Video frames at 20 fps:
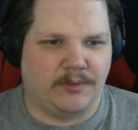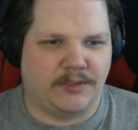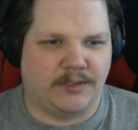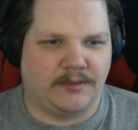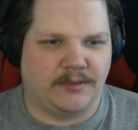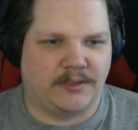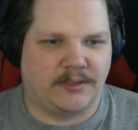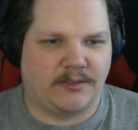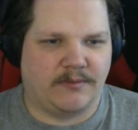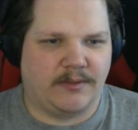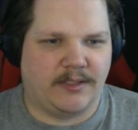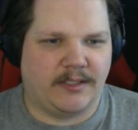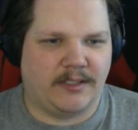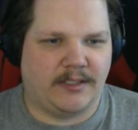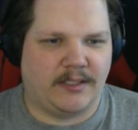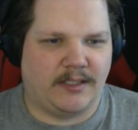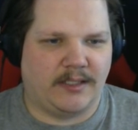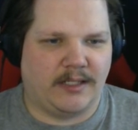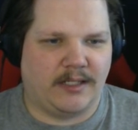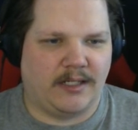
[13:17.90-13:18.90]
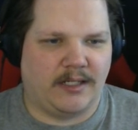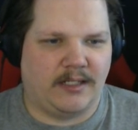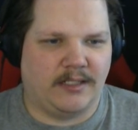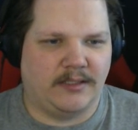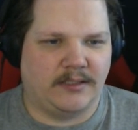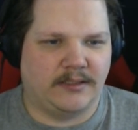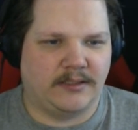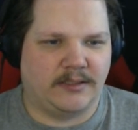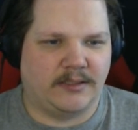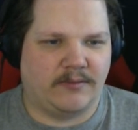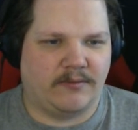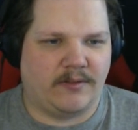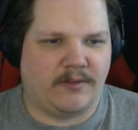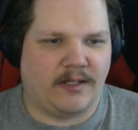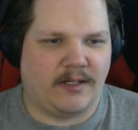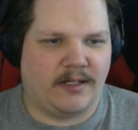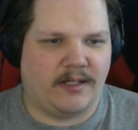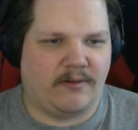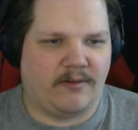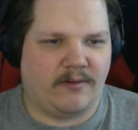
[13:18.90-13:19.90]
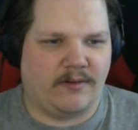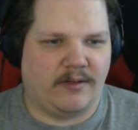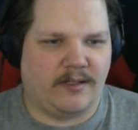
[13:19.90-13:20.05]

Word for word: some squiggly or triangle. Lines around